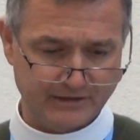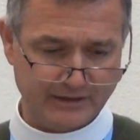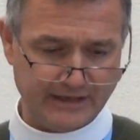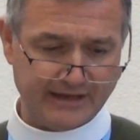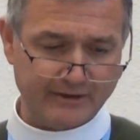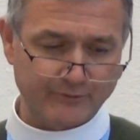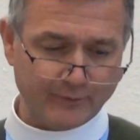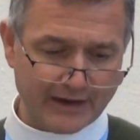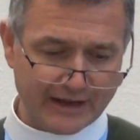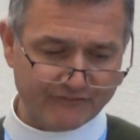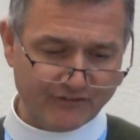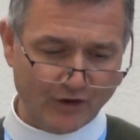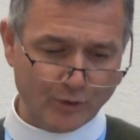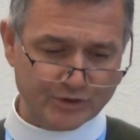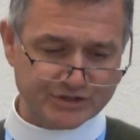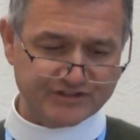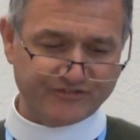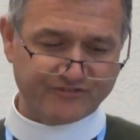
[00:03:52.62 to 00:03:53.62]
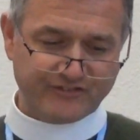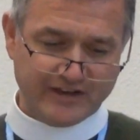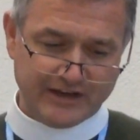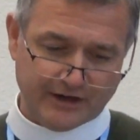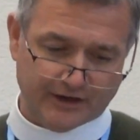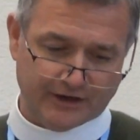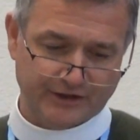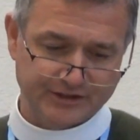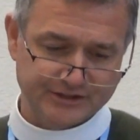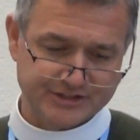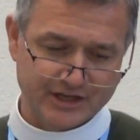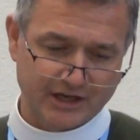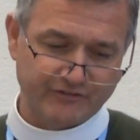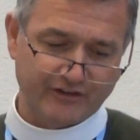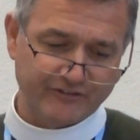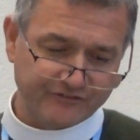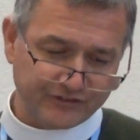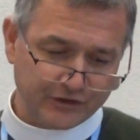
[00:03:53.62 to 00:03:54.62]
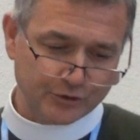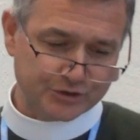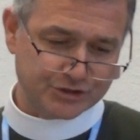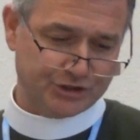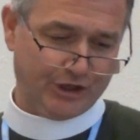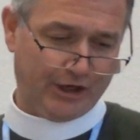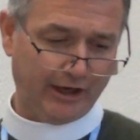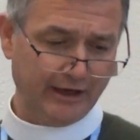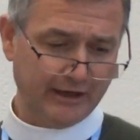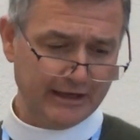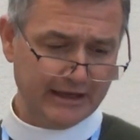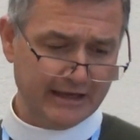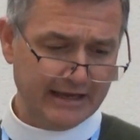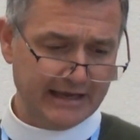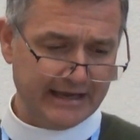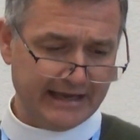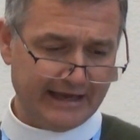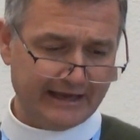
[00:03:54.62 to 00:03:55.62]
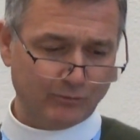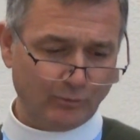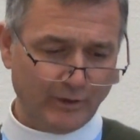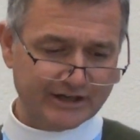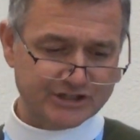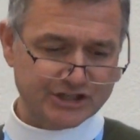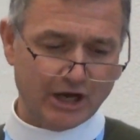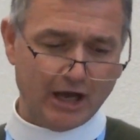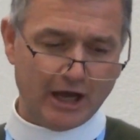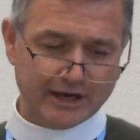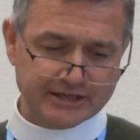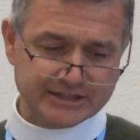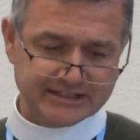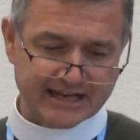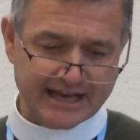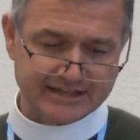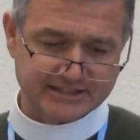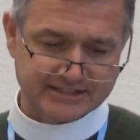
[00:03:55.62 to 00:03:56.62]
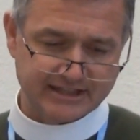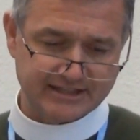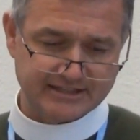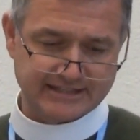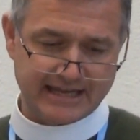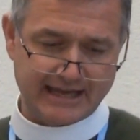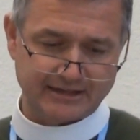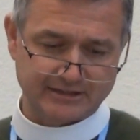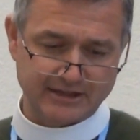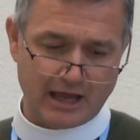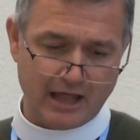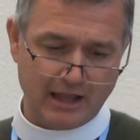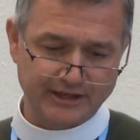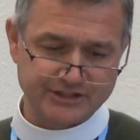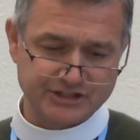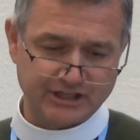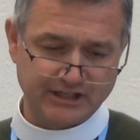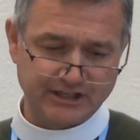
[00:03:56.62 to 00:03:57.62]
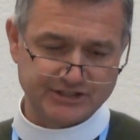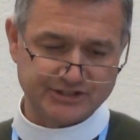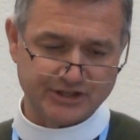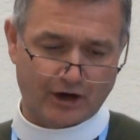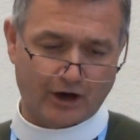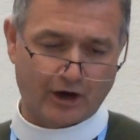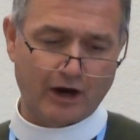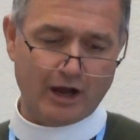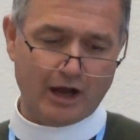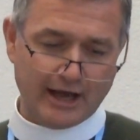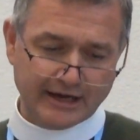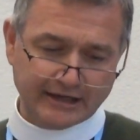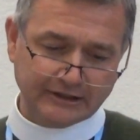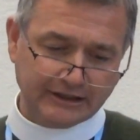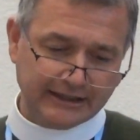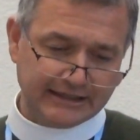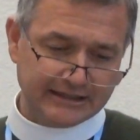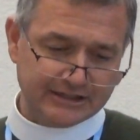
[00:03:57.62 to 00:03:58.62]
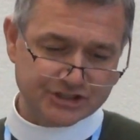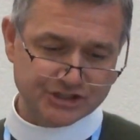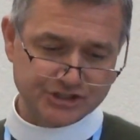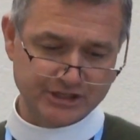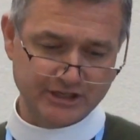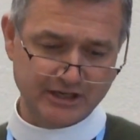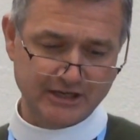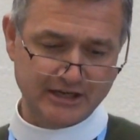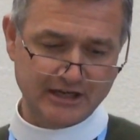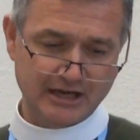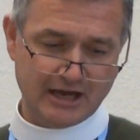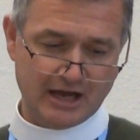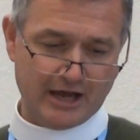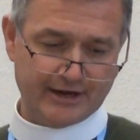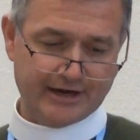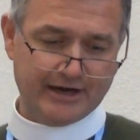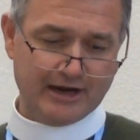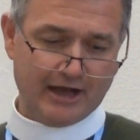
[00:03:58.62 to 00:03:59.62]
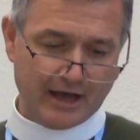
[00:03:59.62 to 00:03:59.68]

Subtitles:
It evokes fears of a future in which untested technologies are unleashed on an